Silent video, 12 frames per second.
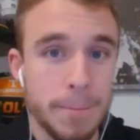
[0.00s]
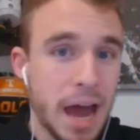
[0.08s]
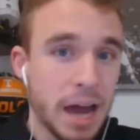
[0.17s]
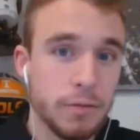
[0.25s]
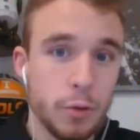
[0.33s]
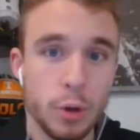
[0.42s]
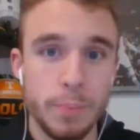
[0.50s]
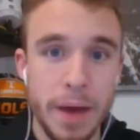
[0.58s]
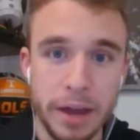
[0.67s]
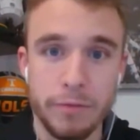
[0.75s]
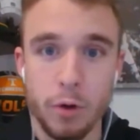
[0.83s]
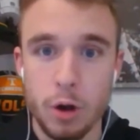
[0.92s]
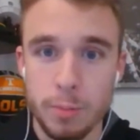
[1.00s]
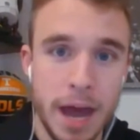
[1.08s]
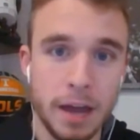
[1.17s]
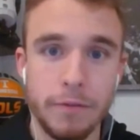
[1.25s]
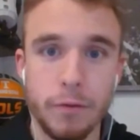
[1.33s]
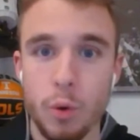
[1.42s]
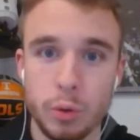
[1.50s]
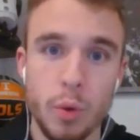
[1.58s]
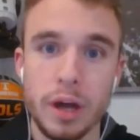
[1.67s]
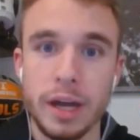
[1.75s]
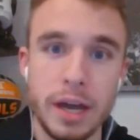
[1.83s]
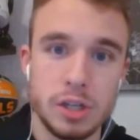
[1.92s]
Back and forth, back and forth, back and forth.
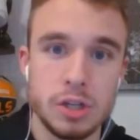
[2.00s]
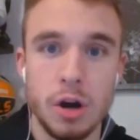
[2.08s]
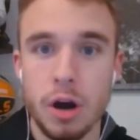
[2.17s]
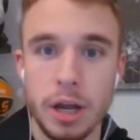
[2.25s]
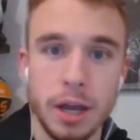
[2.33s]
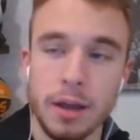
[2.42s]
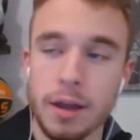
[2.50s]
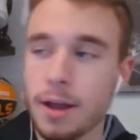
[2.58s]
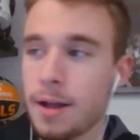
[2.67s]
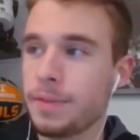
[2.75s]
One guy starting,